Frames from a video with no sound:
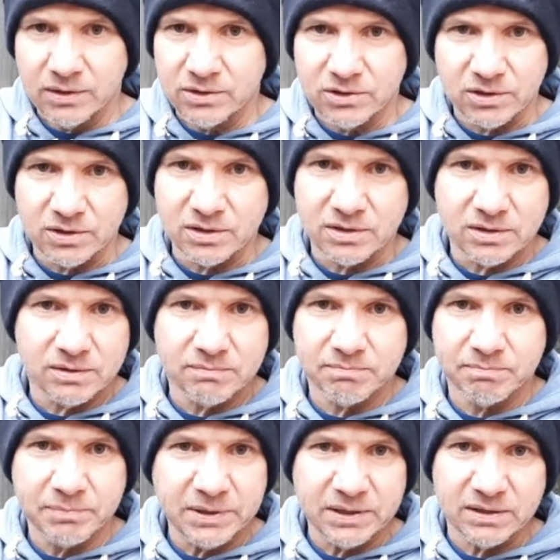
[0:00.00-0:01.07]
just
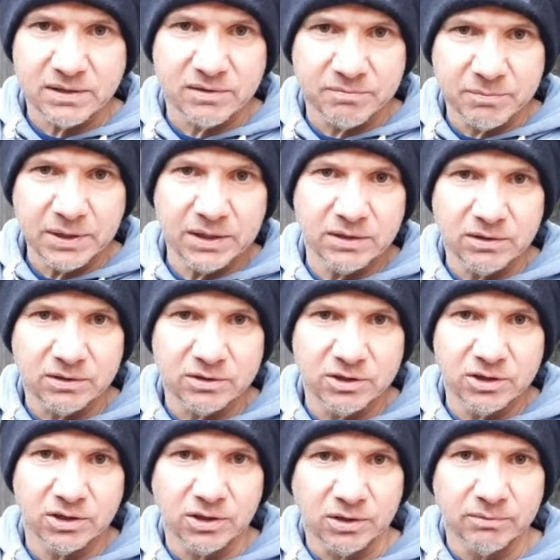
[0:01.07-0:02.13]
bits of meat on
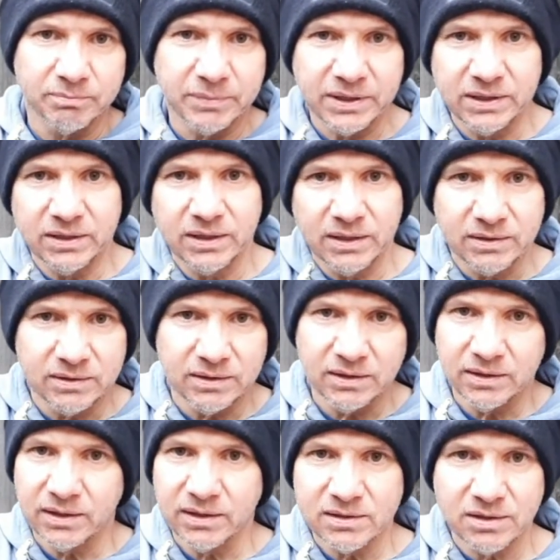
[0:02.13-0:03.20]
your hot bin, then
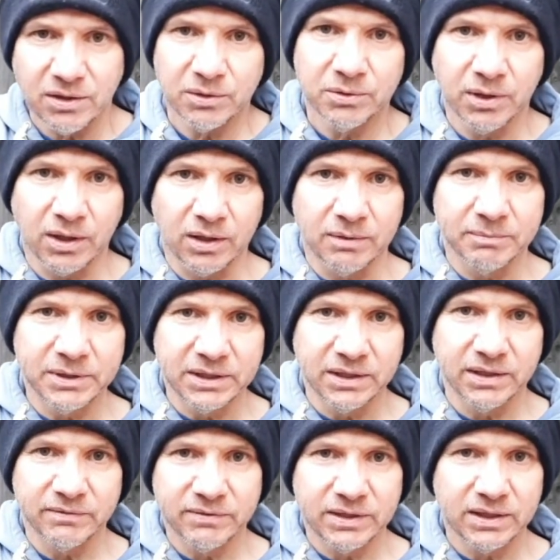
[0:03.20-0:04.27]
there's no harm in
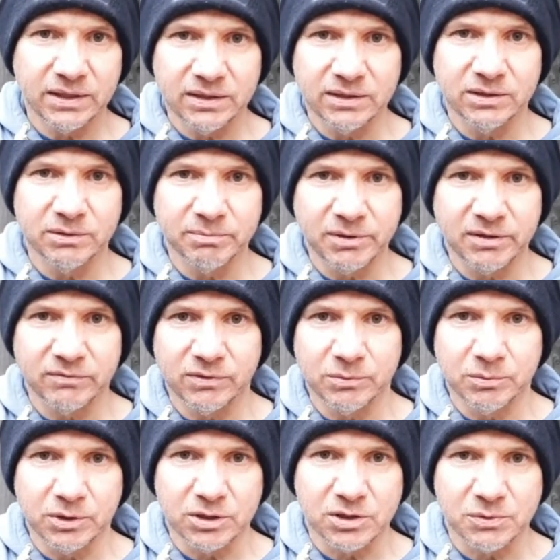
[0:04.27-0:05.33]
giving it a little bit of a
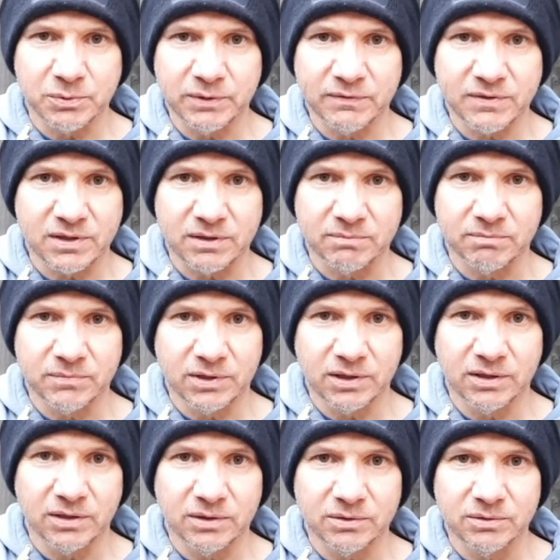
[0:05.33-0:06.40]
wash with some, you
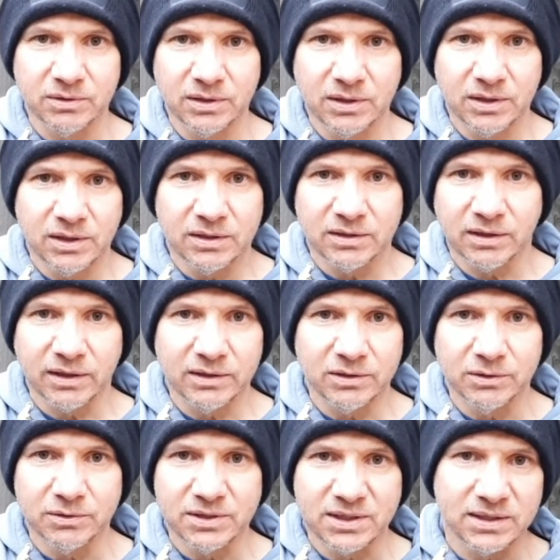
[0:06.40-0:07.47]
know,
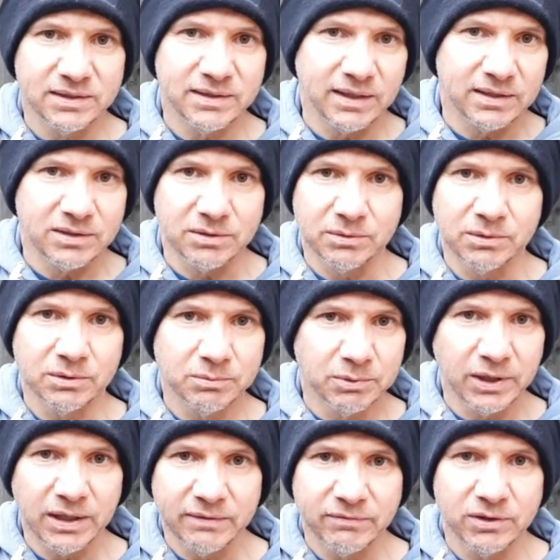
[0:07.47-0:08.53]
diluted Dettol or
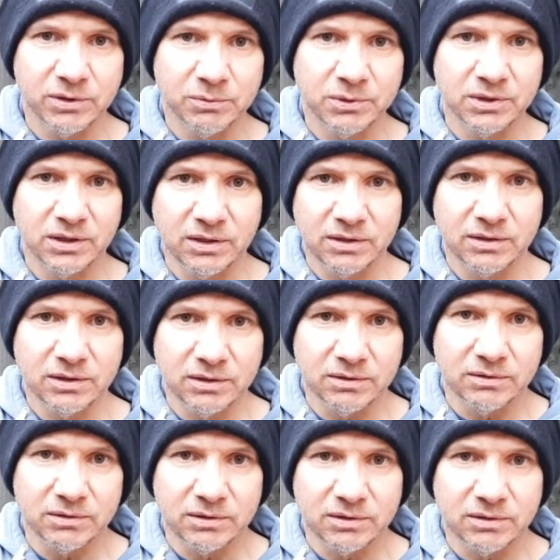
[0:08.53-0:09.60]
whatever you want
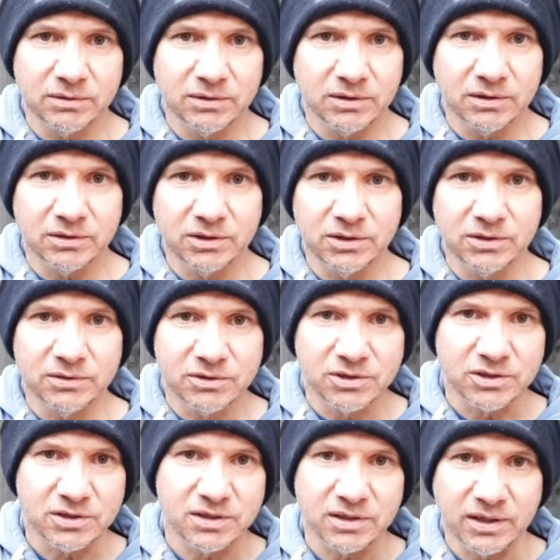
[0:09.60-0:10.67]
to use,
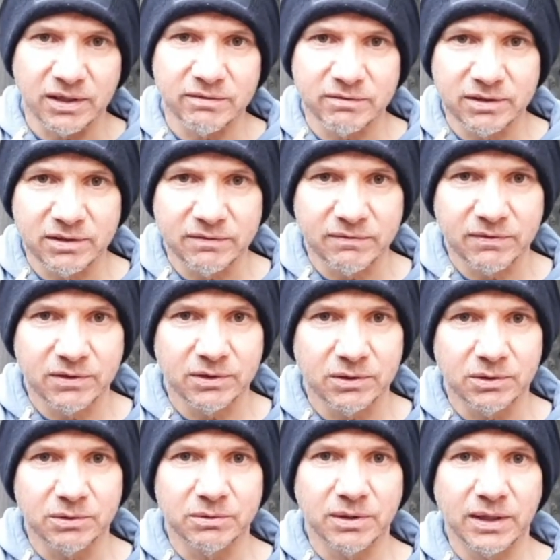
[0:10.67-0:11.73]
just to get rid of
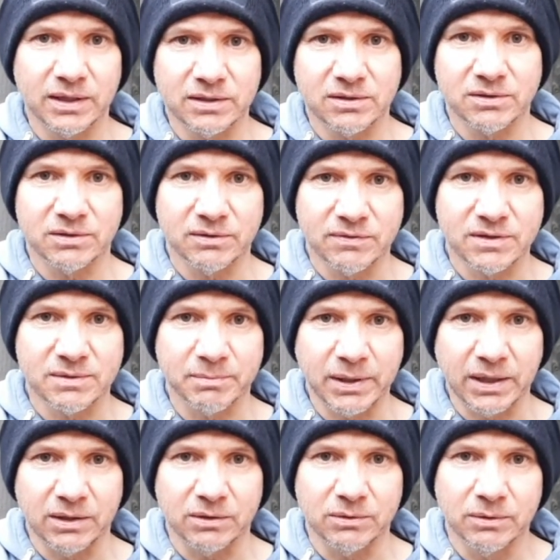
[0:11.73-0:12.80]
all that sort of
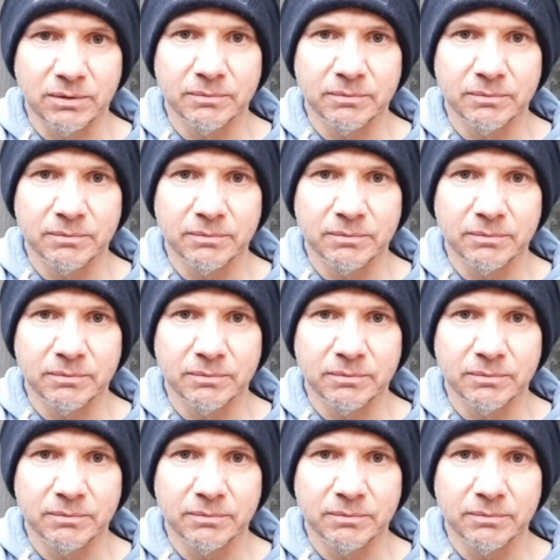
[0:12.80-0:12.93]
smell.